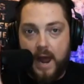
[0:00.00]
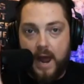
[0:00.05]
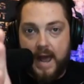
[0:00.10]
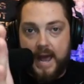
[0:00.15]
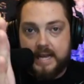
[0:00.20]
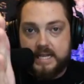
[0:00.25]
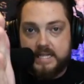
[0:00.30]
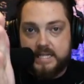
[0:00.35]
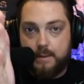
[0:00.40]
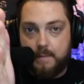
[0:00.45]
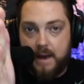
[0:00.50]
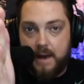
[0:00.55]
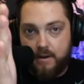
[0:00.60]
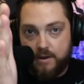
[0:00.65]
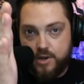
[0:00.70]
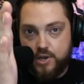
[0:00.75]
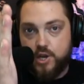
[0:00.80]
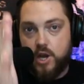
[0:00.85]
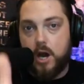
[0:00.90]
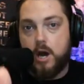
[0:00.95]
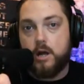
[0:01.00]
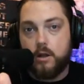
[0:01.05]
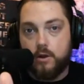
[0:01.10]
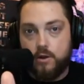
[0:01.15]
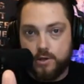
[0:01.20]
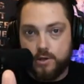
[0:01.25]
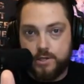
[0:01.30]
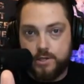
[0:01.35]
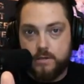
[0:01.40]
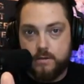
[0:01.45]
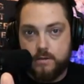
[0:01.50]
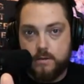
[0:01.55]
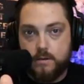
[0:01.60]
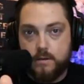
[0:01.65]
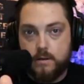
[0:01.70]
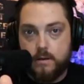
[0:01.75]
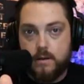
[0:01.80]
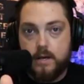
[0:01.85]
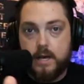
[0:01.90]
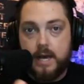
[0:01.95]
X amount of dollars.
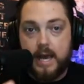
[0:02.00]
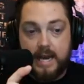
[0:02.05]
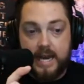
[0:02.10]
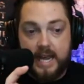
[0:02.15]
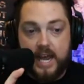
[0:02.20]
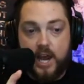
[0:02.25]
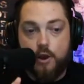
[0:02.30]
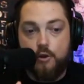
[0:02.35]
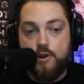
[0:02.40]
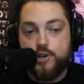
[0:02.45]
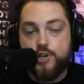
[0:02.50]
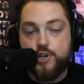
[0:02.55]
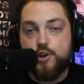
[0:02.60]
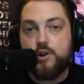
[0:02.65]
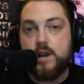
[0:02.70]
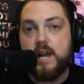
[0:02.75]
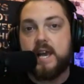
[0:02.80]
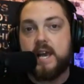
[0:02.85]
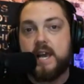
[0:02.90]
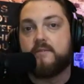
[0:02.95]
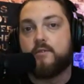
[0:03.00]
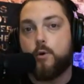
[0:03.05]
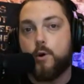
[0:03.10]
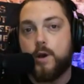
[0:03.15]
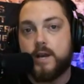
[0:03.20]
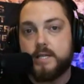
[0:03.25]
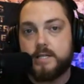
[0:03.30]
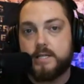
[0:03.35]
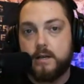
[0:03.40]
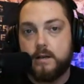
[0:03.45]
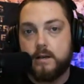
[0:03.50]
And here is your invoice.